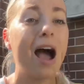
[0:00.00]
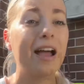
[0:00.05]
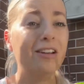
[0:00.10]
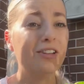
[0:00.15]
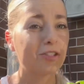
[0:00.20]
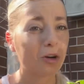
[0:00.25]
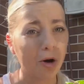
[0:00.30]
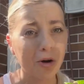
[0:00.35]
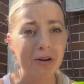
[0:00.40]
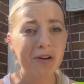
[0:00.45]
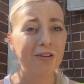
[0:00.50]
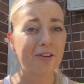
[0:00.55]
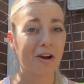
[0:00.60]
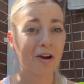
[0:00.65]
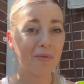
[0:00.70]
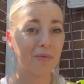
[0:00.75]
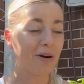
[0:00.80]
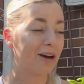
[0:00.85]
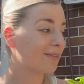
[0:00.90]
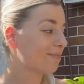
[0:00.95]
I don't
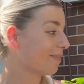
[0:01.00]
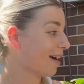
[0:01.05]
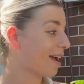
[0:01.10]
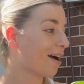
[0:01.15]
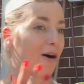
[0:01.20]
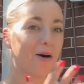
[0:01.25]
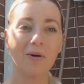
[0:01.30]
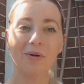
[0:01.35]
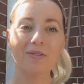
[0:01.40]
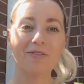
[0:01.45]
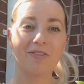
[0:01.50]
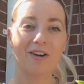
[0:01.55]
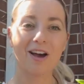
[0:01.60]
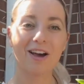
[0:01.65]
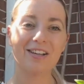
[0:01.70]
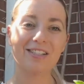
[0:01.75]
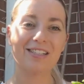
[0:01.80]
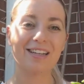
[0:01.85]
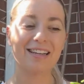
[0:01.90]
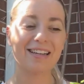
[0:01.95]
know what my old
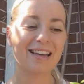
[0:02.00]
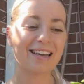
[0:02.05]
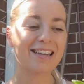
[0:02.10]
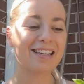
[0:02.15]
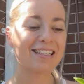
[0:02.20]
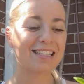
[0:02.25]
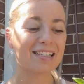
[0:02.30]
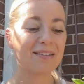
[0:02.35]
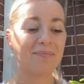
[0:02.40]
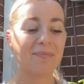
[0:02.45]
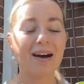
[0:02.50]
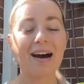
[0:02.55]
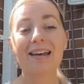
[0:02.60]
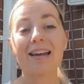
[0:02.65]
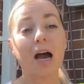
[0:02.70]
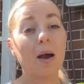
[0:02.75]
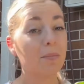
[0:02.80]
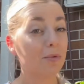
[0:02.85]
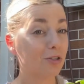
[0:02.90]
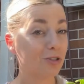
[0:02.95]
version is, but
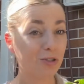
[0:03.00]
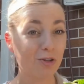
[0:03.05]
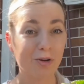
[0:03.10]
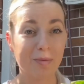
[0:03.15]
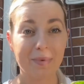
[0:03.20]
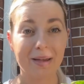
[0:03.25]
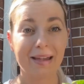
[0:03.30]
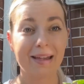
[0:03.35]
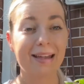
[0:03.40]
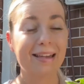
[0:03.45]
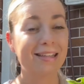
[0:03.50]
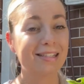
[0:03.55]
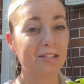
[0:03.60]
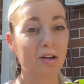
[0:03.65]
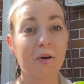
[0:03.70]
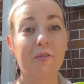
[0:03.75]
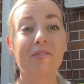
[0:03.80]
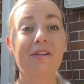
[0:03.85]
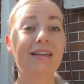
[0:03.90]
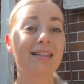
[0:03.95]
I'm assuming it's
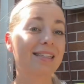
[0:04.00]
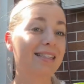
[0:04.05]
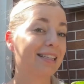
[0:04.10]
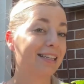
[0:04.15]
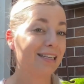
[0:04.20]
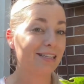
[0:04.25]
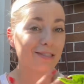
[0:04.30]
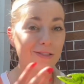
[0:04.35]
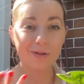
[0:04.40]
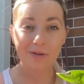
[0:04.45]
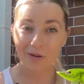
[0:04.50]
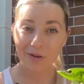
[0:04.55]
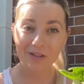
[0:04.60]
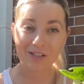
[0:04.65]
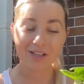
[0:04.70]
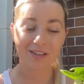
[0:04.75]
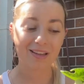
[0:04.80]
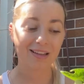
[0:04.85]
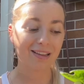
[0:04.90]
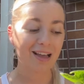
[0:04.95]
obviously suited
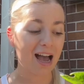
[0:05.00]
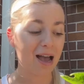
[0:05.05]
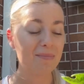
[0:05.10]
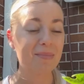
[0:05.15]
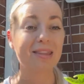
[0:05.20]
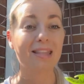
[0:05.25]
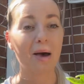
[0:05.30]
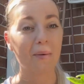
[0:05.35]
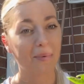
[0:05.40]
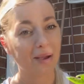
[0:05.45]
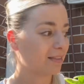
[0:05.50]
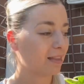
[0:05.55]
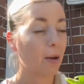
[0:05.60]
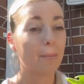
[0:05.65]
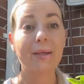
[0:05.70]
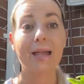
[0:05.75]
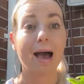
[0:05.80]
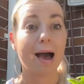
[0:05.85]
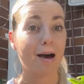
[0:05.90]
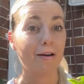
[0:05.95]
to the climate that
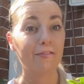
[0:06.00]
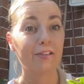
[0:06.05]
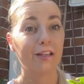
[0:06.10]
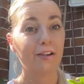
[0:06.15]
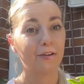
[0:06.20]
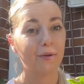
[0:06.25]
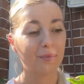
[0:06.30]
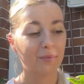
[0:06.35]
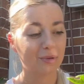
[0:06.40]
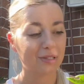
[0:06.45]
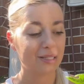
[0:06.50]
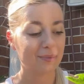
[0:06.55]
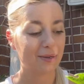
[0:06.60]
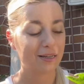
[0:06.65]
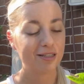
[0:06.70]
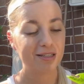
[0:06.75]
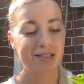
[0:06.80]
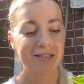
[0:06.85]
we have here in Brisbane.